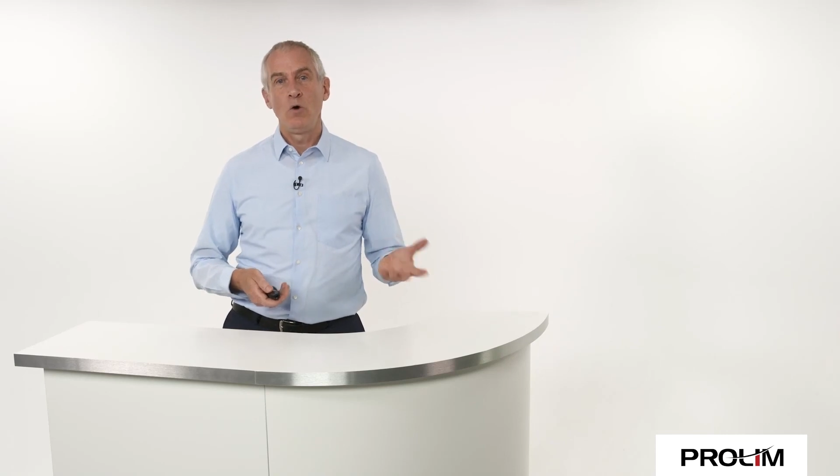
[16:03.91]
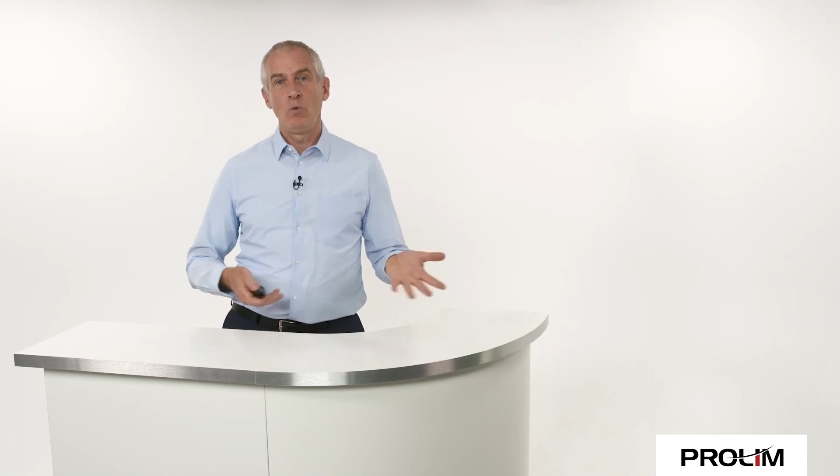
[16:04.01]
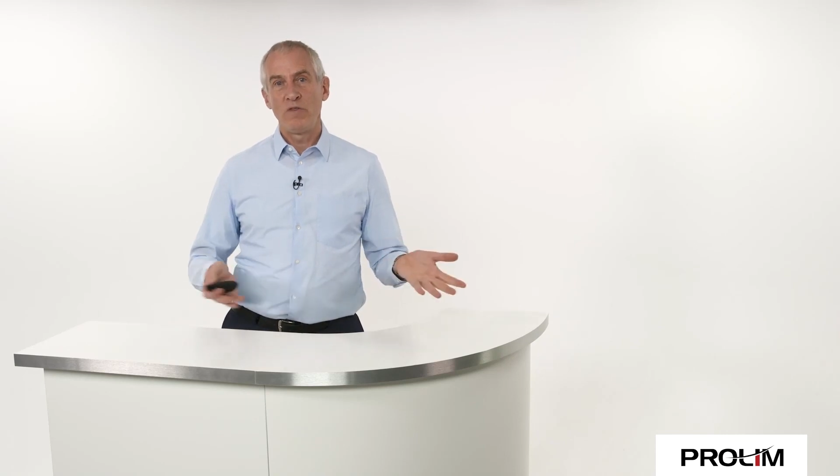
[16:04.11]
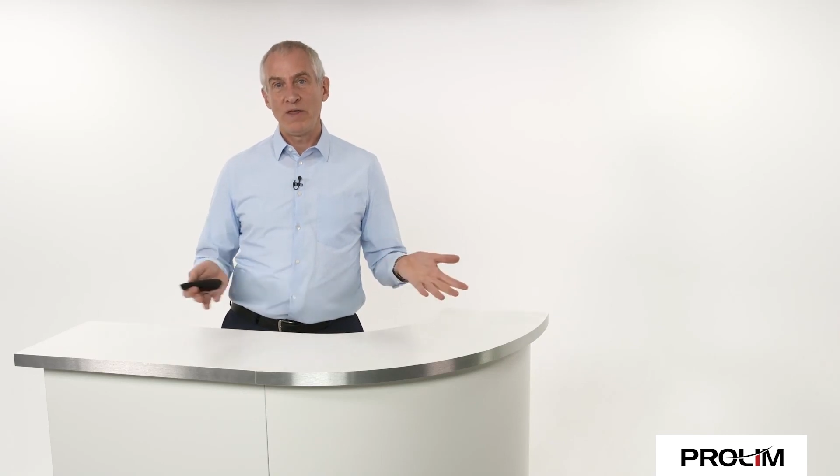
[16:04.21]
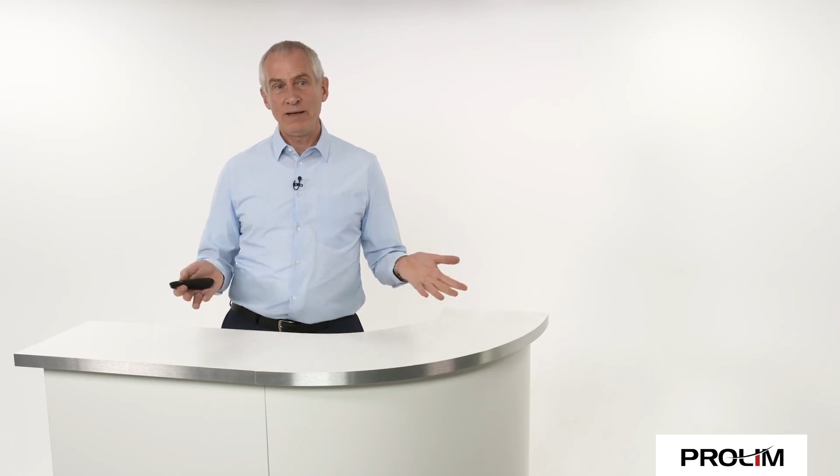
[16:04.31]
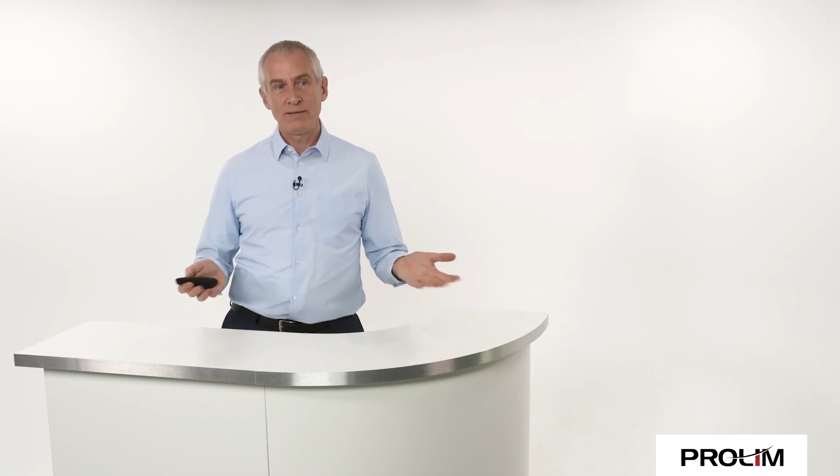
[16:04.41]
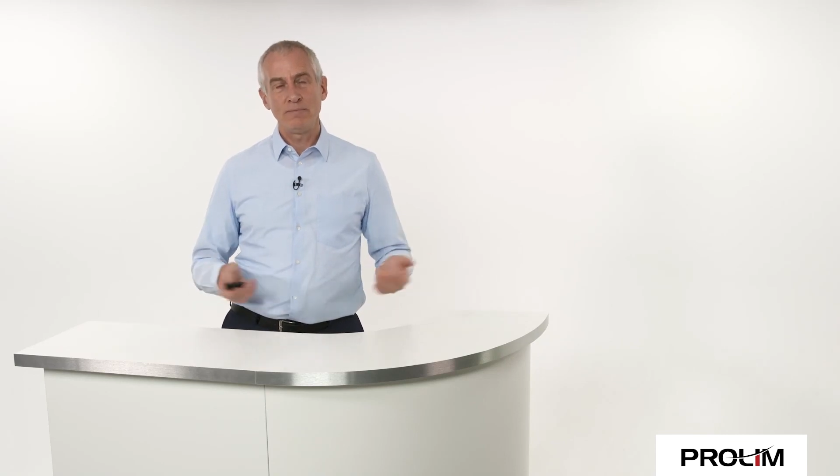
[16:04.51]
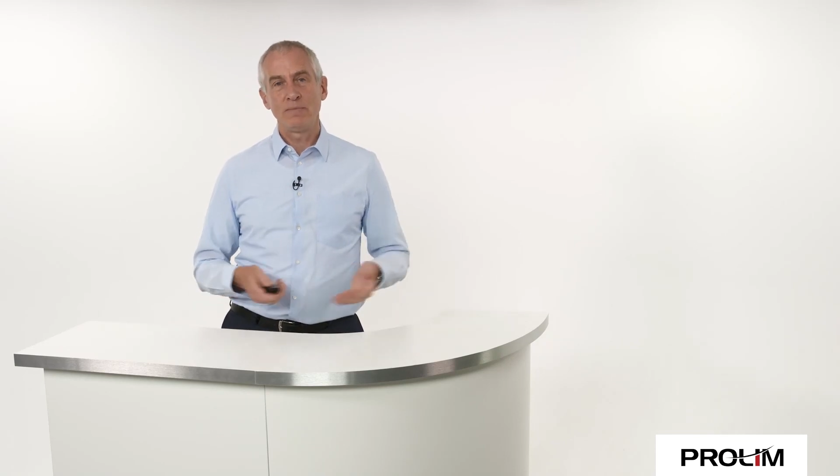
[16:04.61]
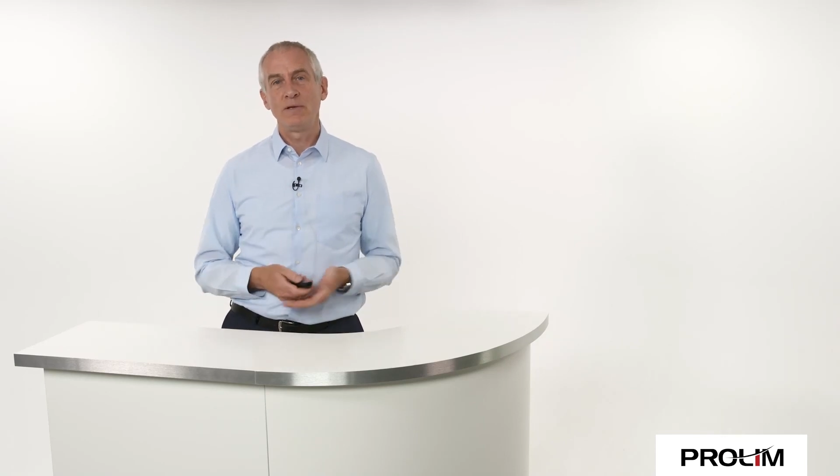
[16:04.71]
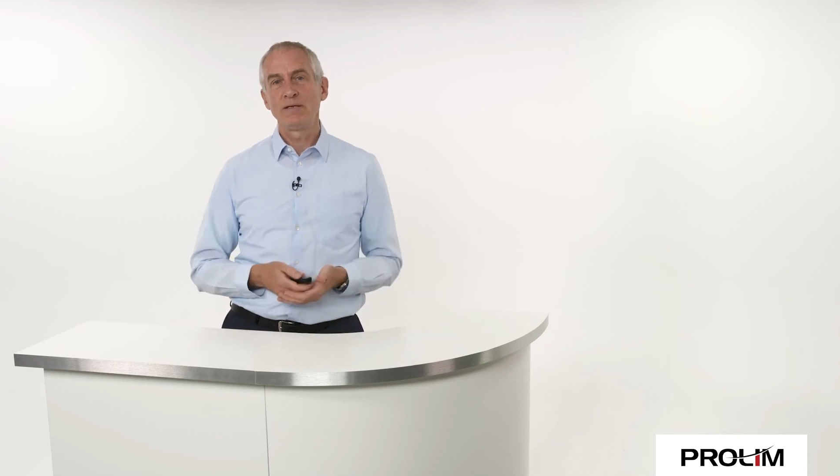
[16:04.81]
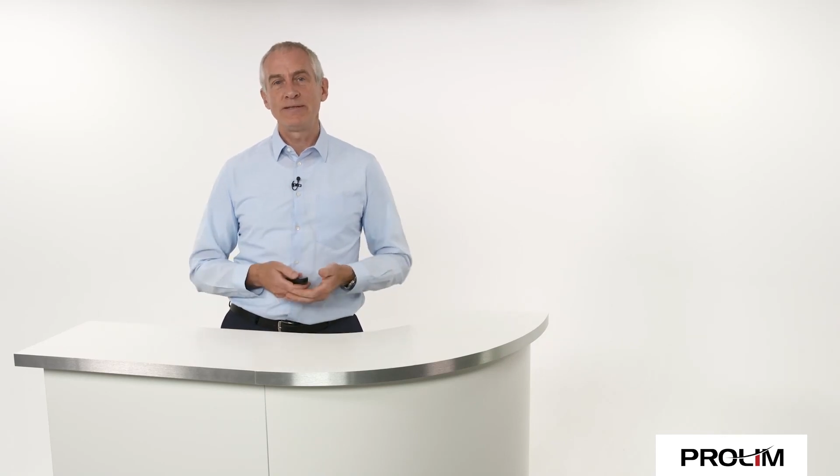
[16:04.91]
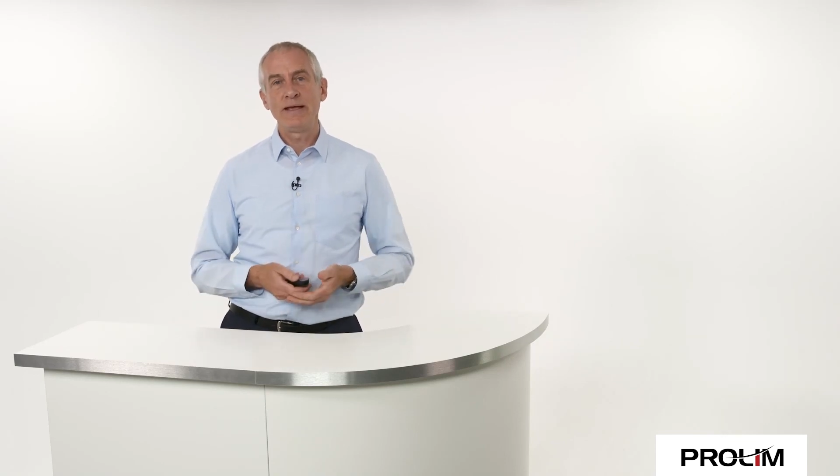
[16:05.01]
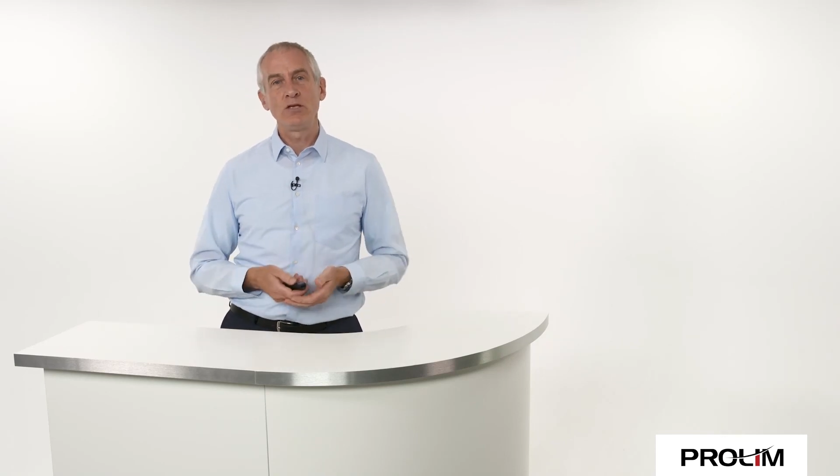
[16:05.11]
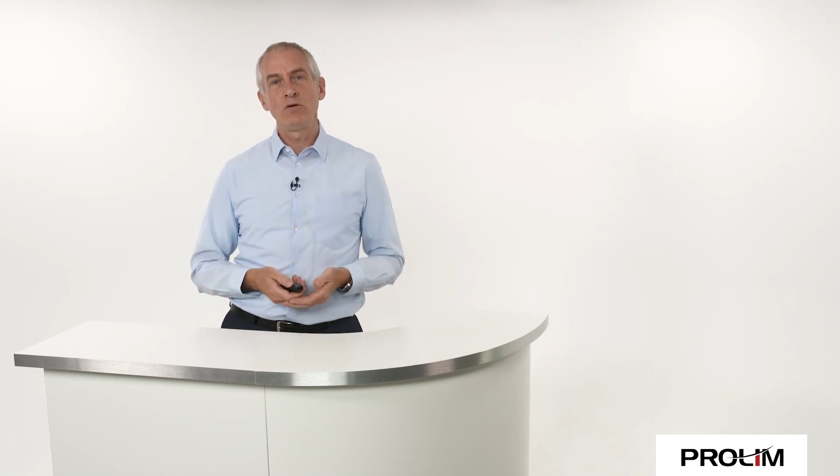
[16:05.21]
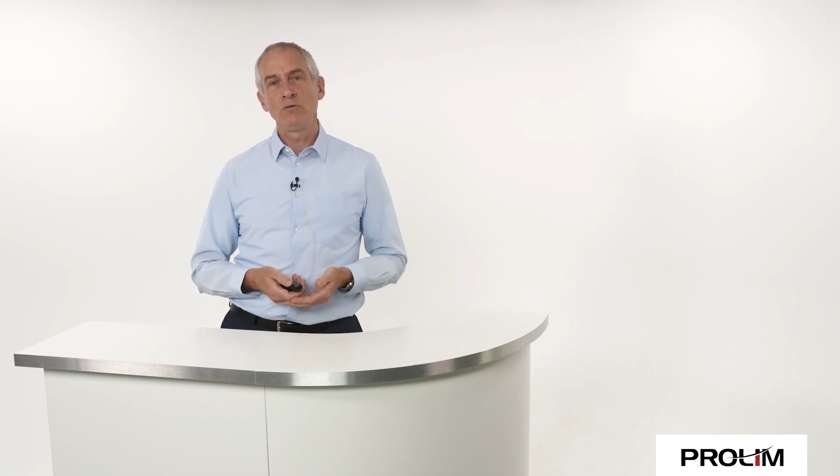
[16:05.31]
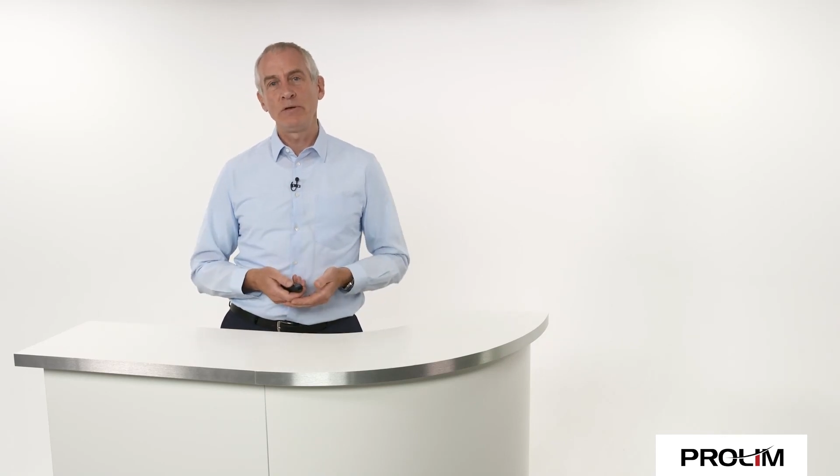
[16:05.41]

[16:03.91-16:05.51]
With that, thank you,